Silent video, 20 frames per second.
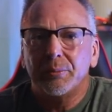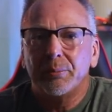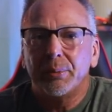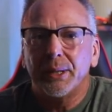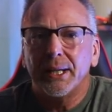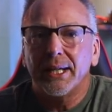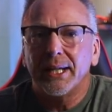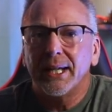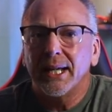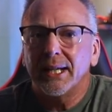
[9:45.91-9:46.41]

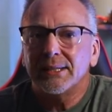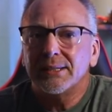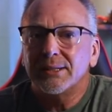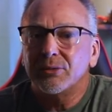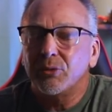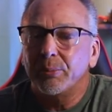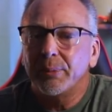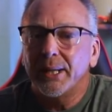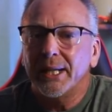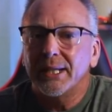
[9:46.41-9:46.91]
but I guess
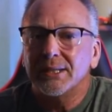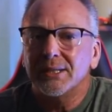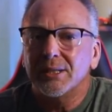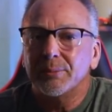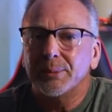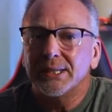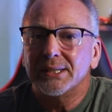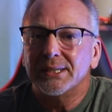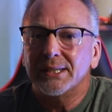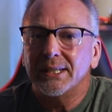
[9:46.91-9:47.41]
it remains to
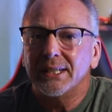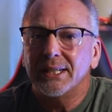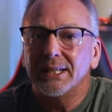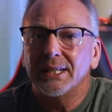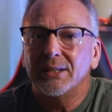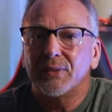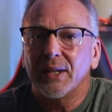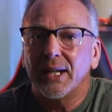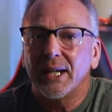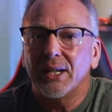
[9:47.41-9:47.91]
be seen
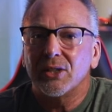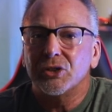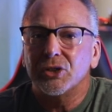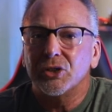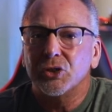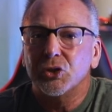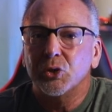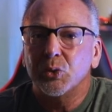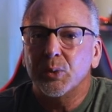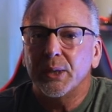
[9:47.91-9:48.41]
if they
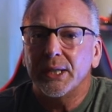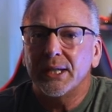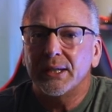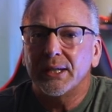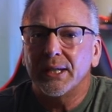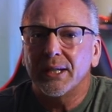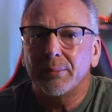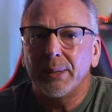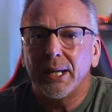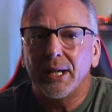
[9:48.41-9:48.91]
actually do
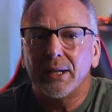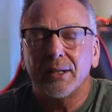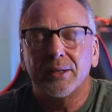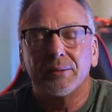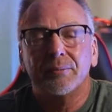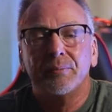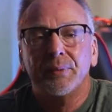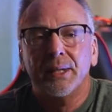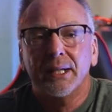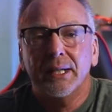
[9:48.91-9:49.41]
anything about
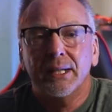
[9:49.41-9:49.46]
it.